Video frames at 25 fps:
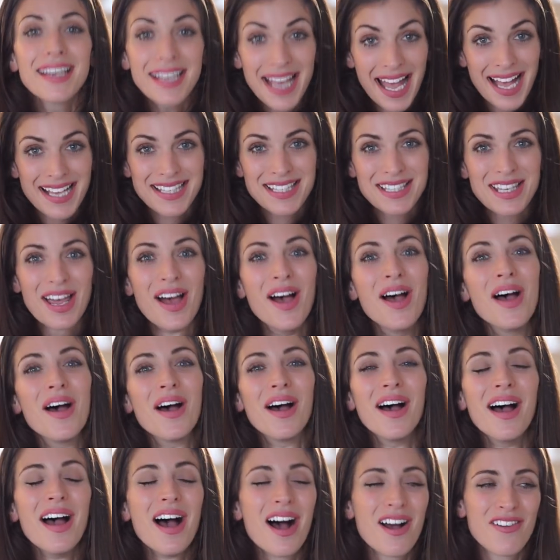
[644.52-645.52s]
yes, I
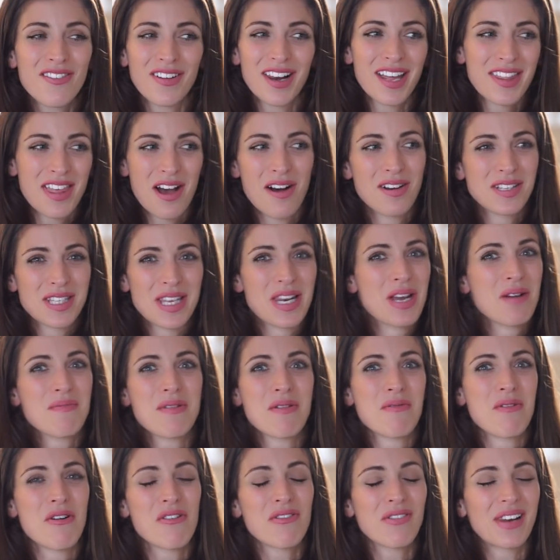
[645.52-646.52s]
feel like that was a little
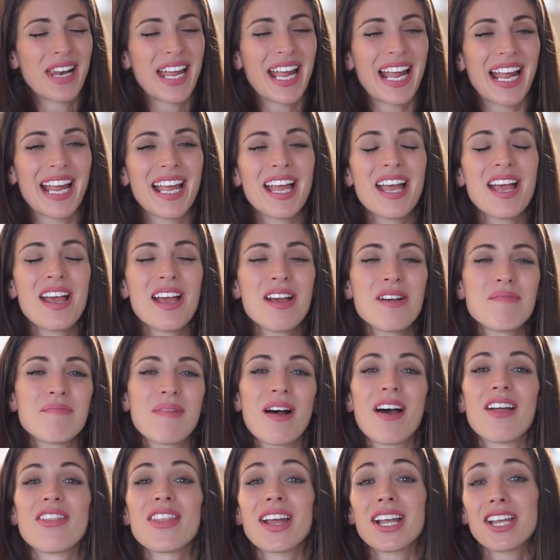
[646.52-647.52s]
bit waffly,
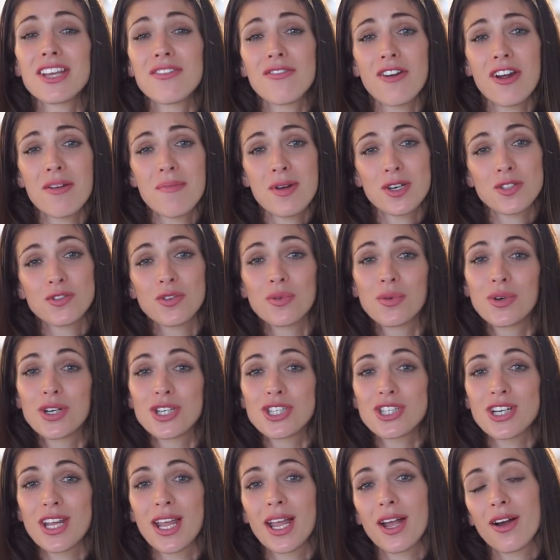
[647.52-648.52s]
but thank you very much for
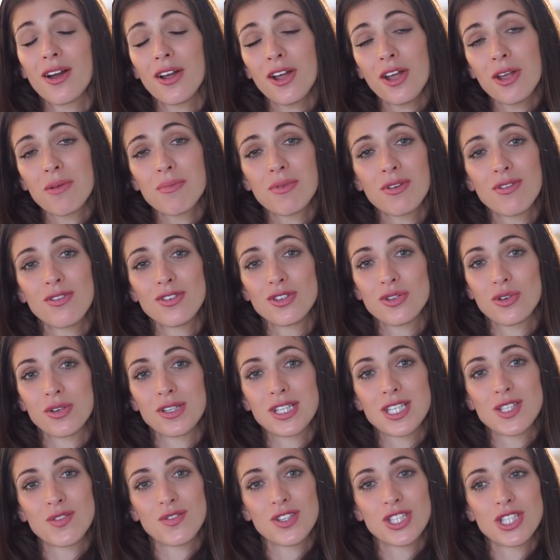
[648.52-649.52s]
watching. I hope you've
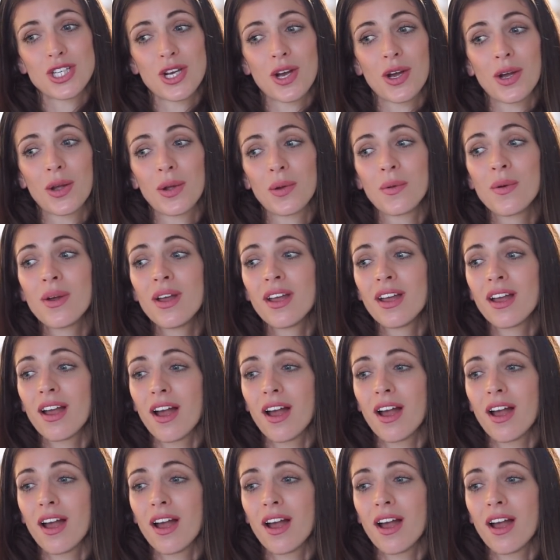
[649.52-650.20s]
enjoyed this video.